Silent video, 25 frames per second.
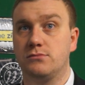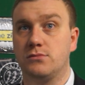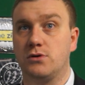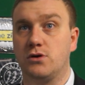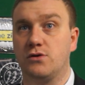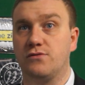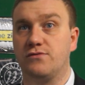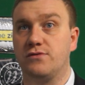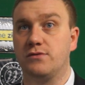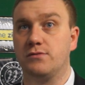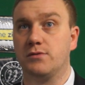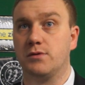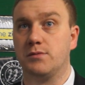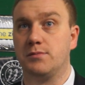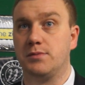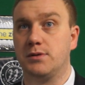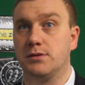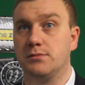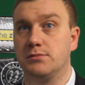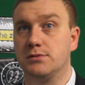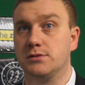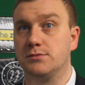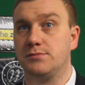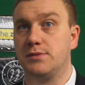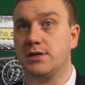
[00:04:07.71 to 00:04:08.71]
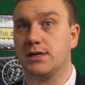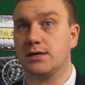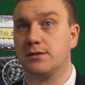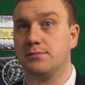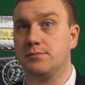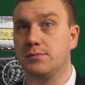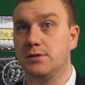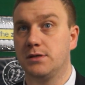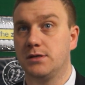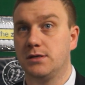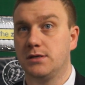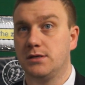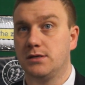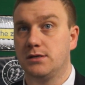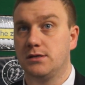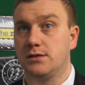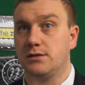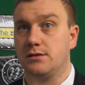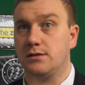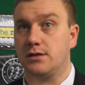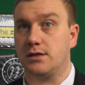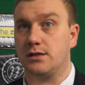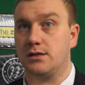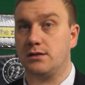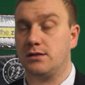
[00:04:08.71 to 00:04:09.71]
Hopefully we'll be able to make him
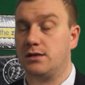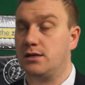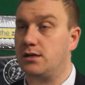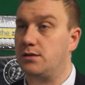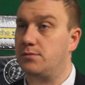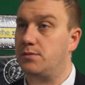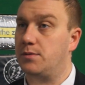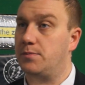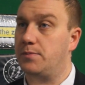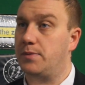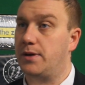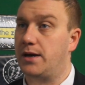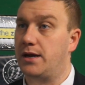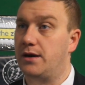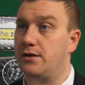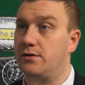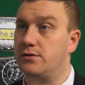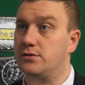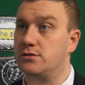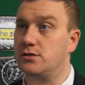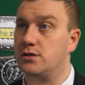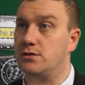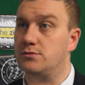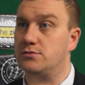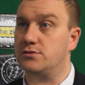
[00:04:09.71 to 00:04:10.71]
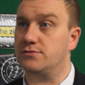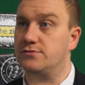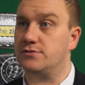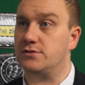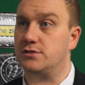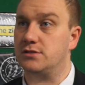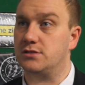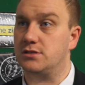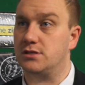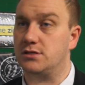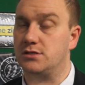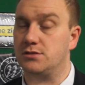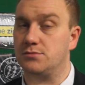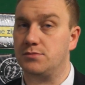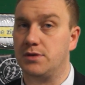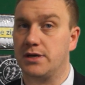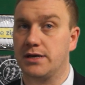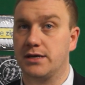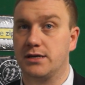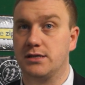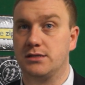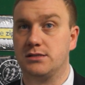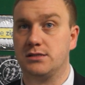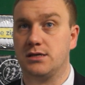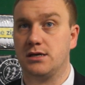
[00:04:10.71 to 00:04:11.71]
that little bit better in terms of his decision
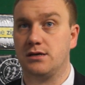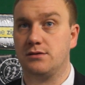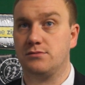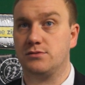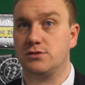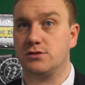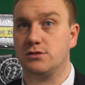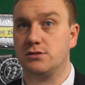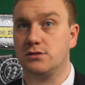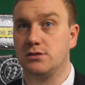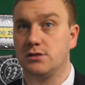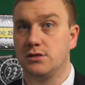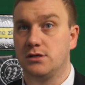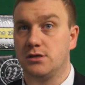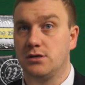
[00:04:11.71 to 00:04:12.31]
making at times, and